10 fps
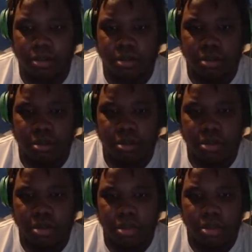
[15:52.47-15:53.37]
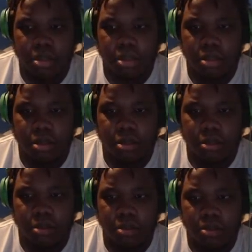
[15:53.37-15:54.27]

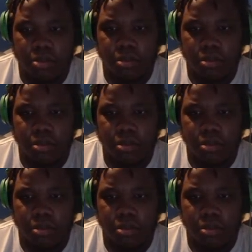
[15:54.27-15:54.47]
(no one is talking)